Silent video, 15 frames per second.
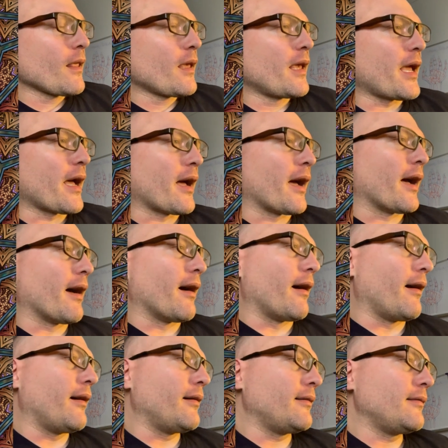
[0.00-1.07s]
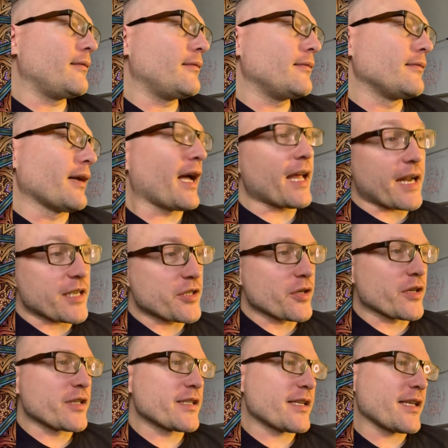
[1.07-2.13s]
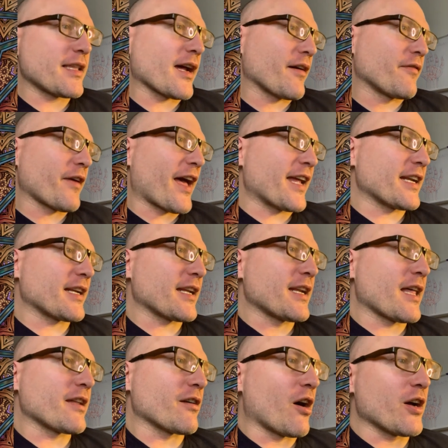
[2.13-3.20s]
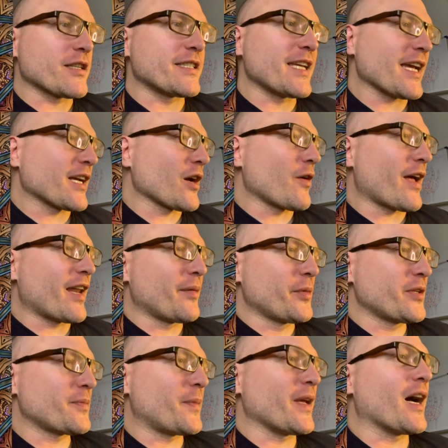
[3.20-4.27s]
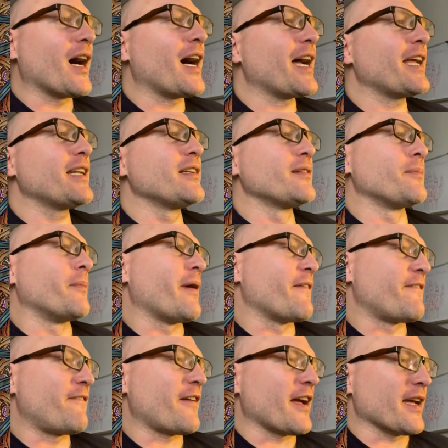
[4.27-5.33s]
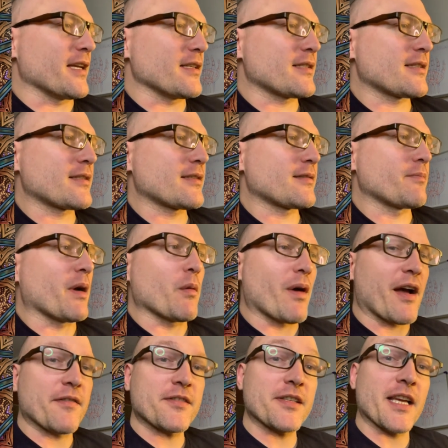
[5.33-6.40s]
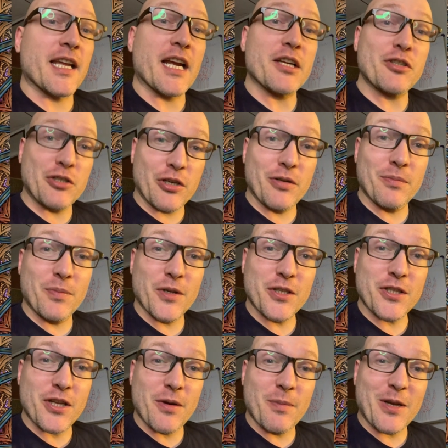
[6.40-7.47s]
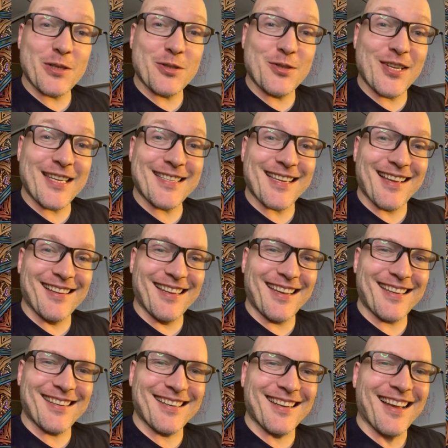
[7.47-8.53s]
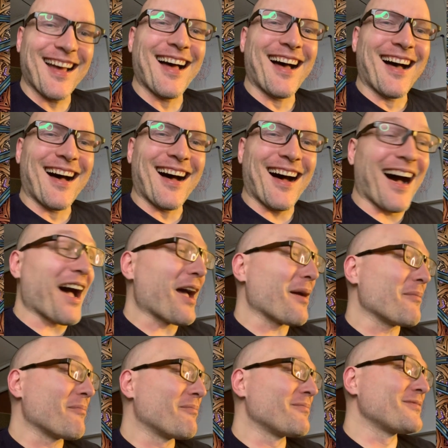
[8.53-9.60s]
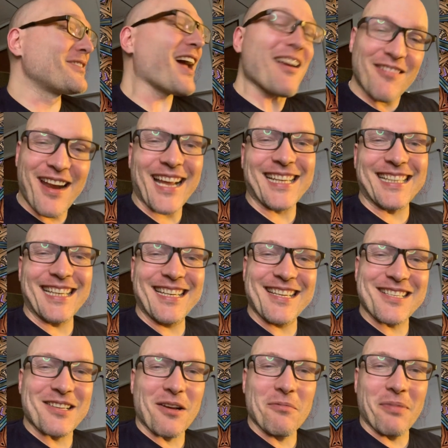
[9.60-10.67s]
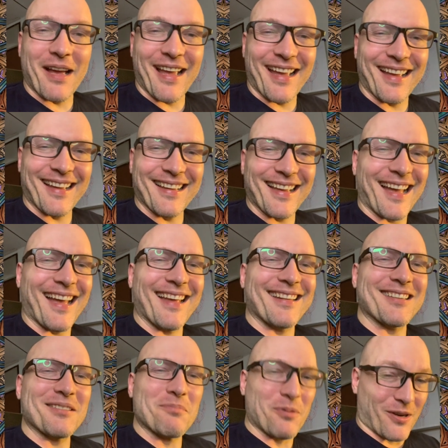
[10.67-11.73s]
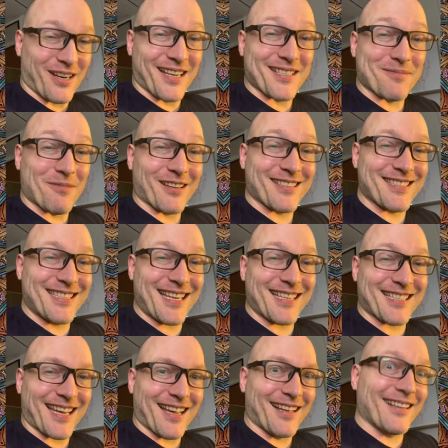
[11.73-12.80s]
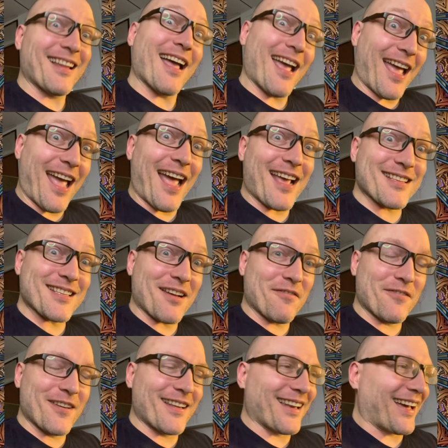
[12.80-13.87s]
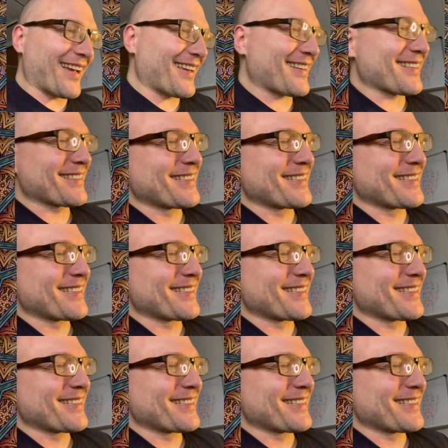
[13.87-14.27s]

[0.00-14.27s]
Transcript: Yeah. And as you can see there, I've added another Art Deco element behind my face. My wife said I shouldn't put so much detail in. I'm directly disobeying and putting as much detail as I feel like,